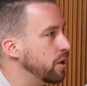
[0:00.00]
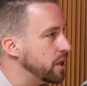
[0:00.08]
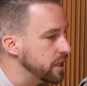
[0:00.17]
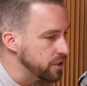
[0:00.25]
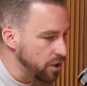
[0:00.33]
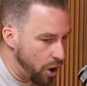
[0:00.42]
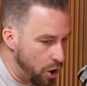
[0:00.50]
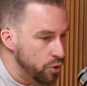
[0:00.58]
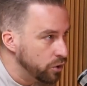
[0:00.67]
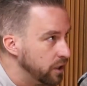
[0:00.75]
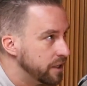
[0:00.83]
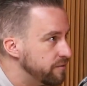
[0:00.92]
his
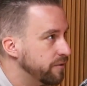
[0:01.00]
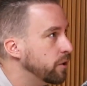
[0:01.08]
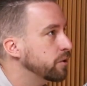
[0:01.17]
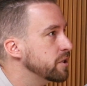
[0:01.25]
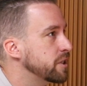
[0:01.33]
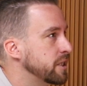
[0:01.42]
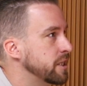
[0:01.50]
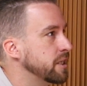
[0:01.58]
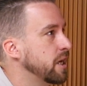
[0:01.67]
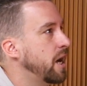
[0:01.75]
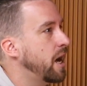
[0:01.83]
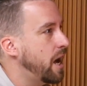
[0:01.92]
only focus is,
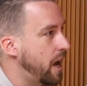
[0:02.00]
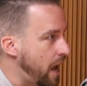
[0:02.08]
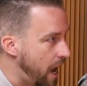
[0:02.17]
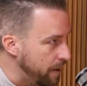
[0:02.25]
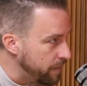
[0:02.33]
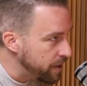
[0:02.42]
am